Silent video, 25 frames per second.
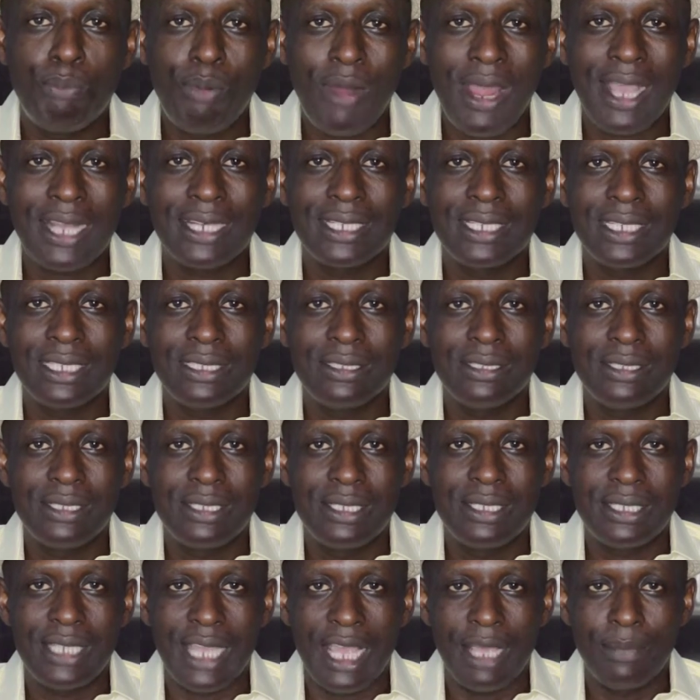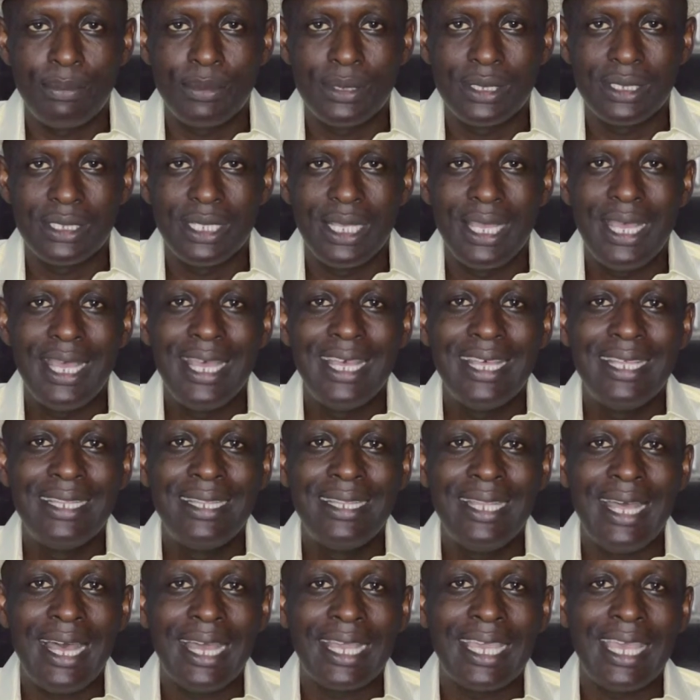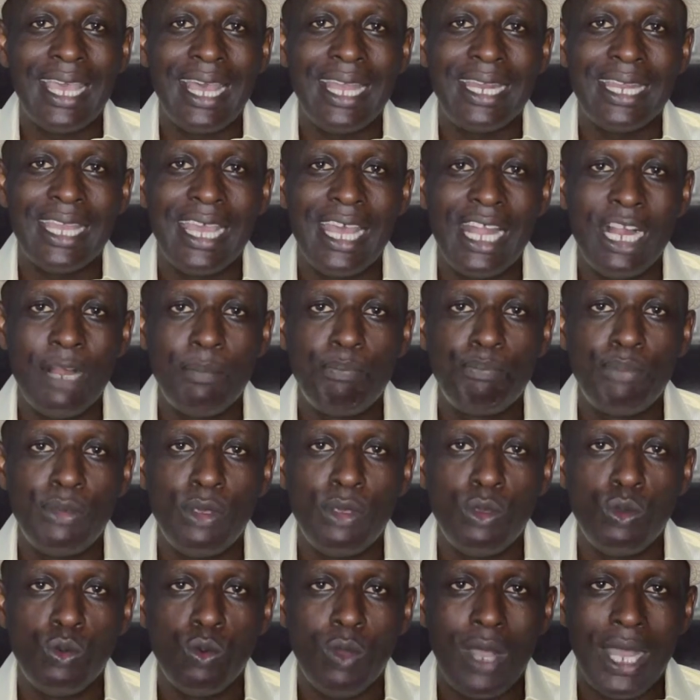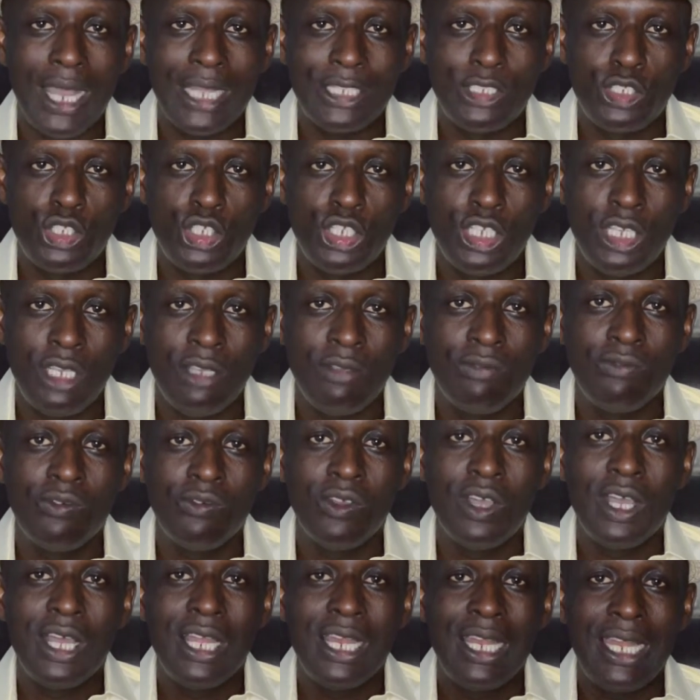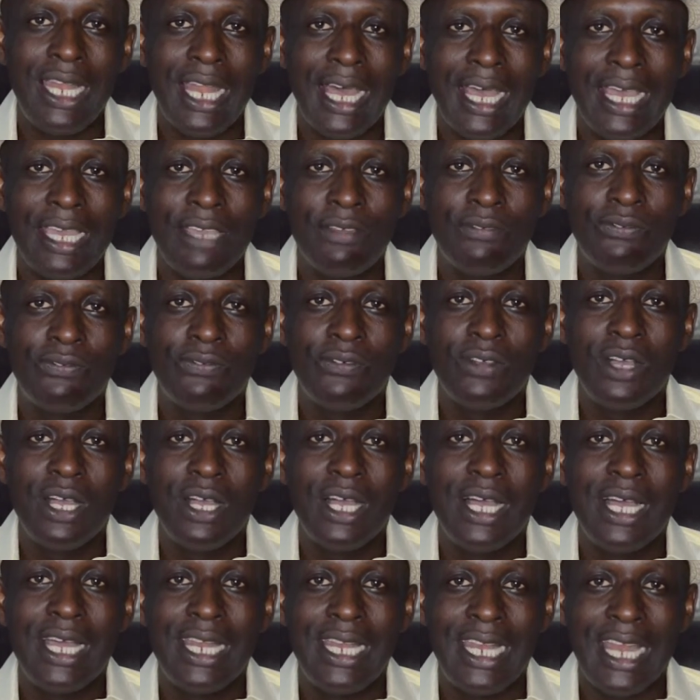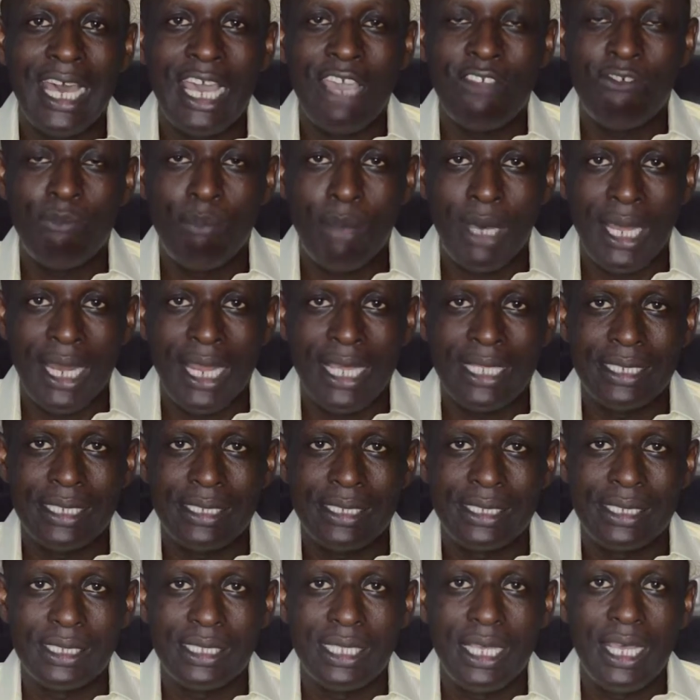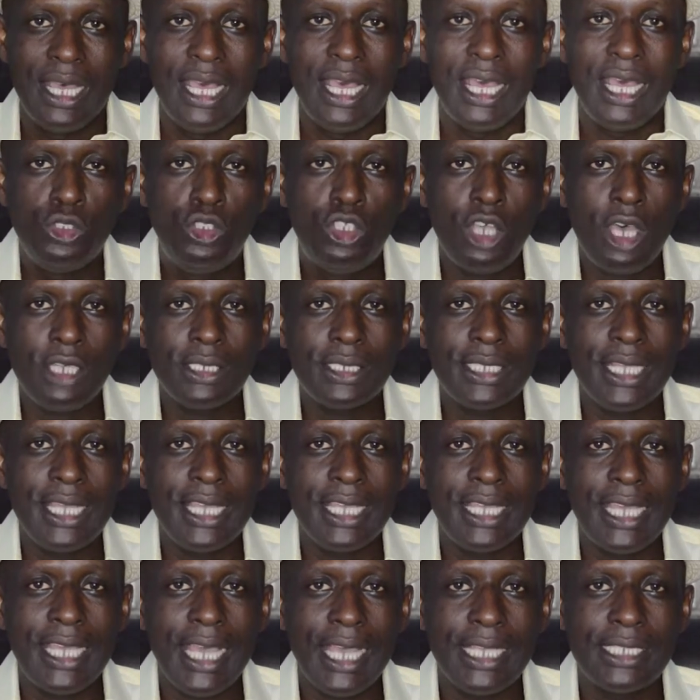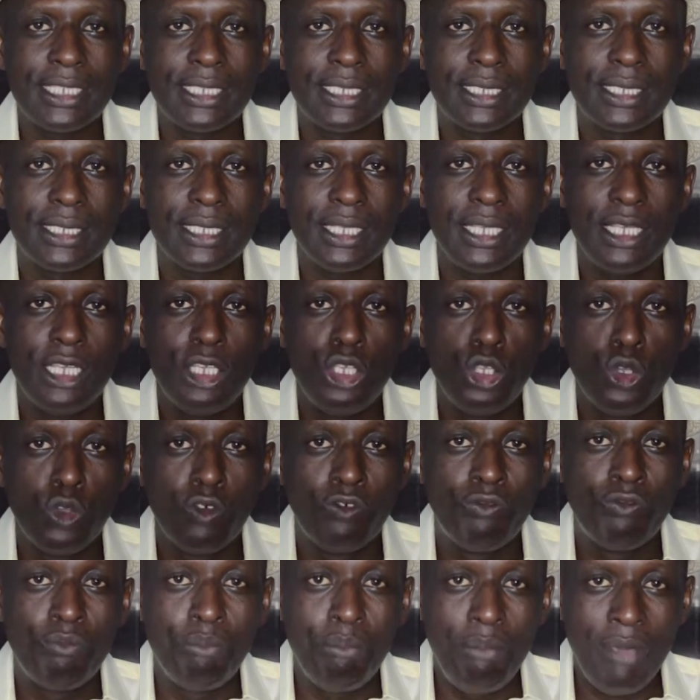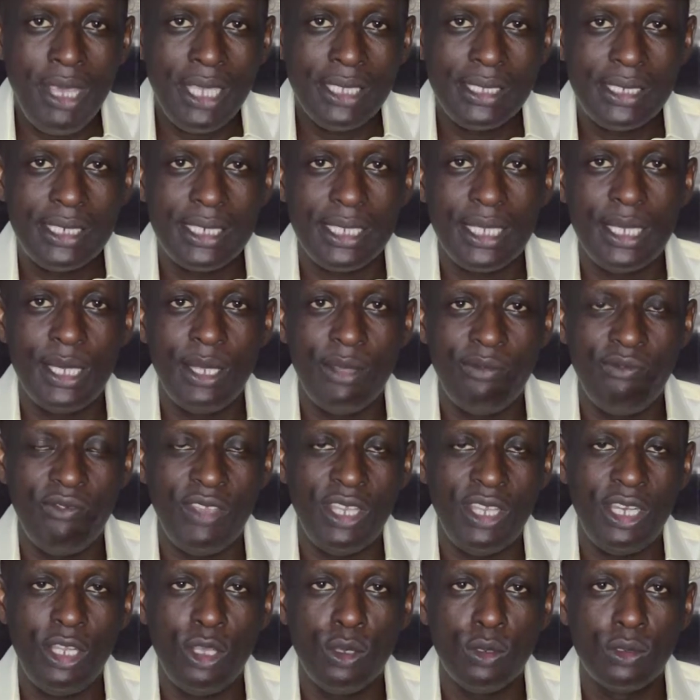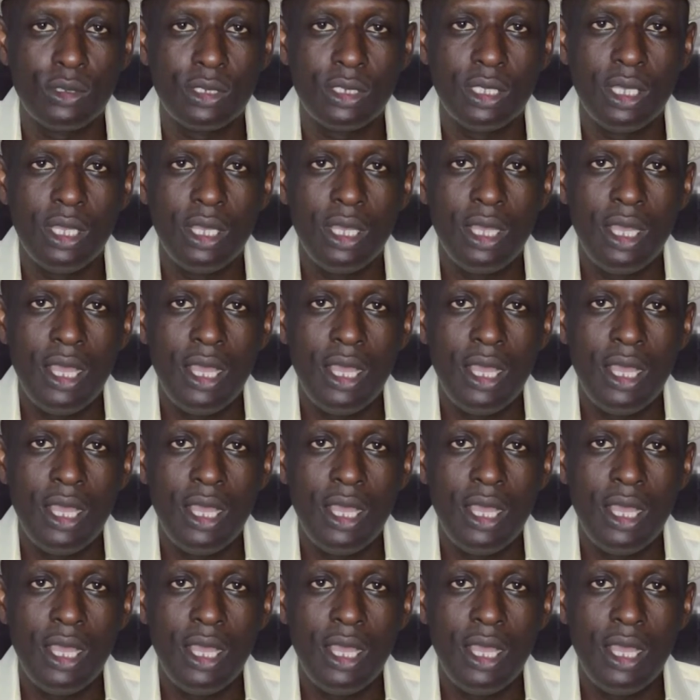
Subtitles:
practical steps that can help you achieve life-life balance. Just in case you've missed the videos,